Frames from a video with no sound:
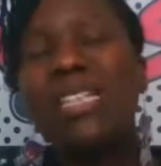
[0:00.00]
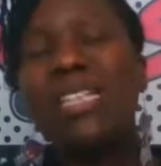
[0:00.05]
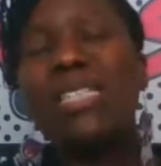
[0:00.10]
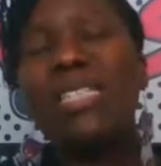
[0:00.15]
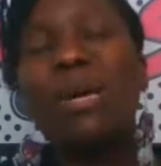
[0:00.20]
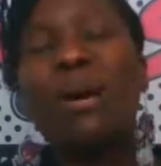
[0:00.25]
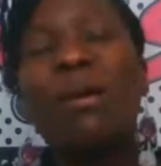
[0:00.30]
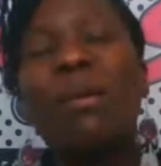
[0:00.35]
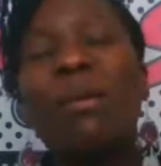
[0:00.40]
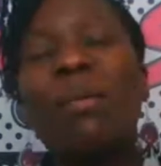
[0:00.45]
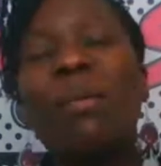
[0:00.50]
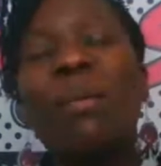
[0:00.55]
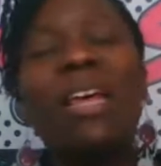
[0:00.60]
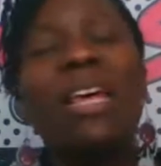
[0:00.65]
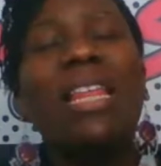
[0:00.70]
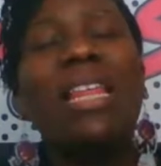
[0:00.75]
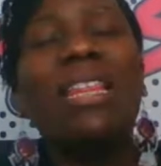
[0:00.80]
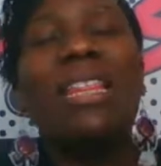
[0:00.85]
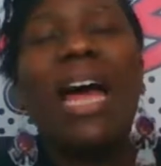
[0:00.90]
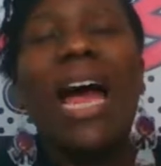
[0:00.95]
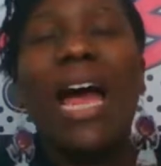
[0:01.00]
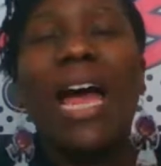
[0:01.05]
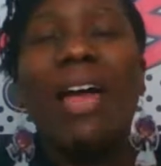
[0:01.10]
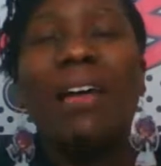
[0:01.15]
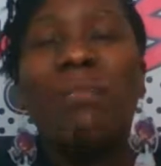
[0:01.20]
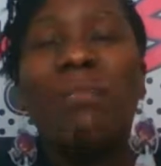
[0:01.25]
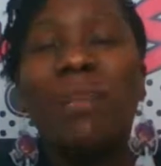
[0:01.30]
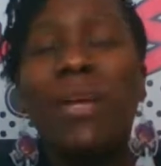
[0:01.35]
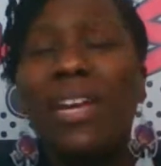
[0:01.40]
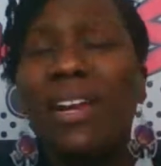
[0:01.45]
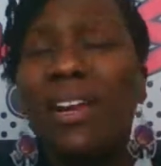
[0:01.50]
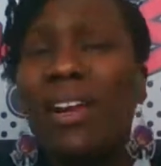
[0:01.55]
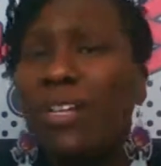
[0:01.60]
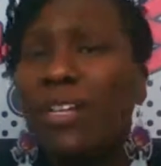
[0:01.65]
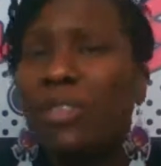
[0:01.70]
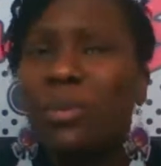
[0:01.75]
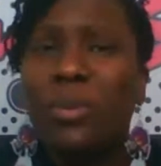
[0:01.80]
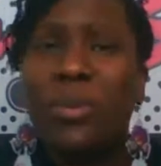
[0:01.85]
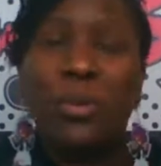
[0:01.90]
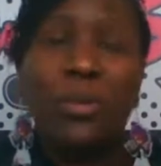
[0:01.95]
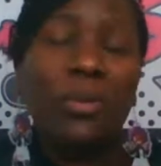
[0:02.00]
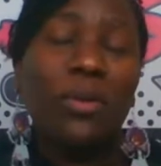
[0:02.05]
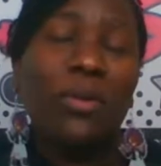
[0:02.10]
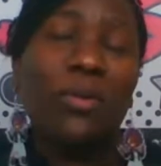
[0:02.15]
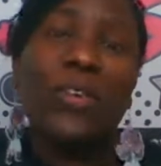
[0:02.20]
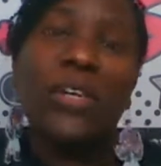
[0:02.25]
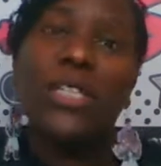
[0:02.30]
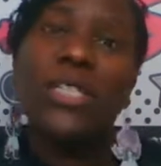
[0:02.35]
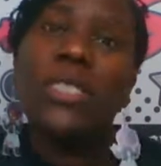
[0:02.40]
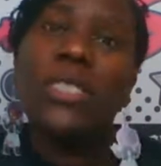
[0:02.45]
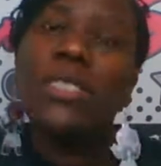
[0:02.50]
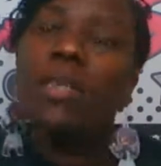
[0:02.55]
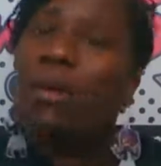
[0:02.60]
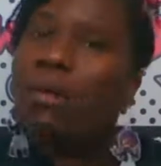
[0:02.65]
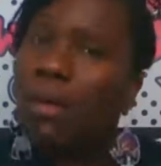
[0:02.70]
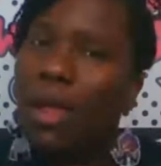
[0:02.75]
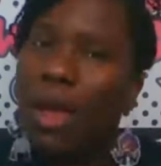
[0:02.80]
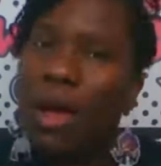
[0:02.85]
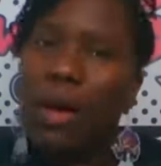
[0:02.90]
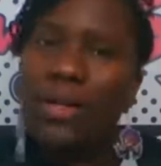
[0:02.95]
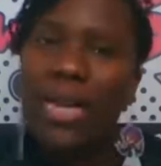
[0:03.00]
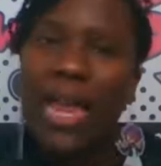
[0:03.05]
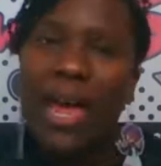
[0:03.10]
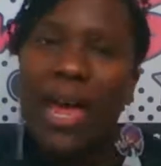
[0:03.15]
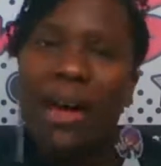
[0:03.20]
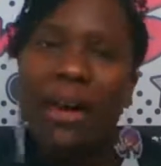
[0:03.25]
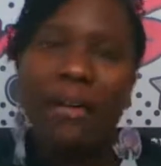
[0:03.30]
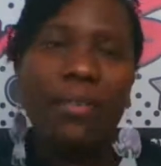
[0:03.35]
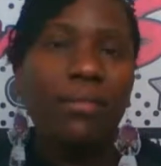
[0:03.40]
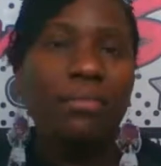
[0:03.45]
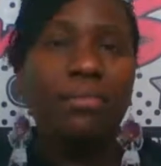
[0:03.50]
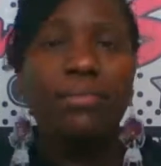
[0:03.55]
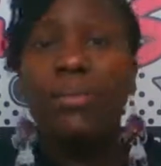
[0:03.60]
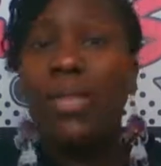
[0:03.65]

So I've been an entrepreneur for so long now.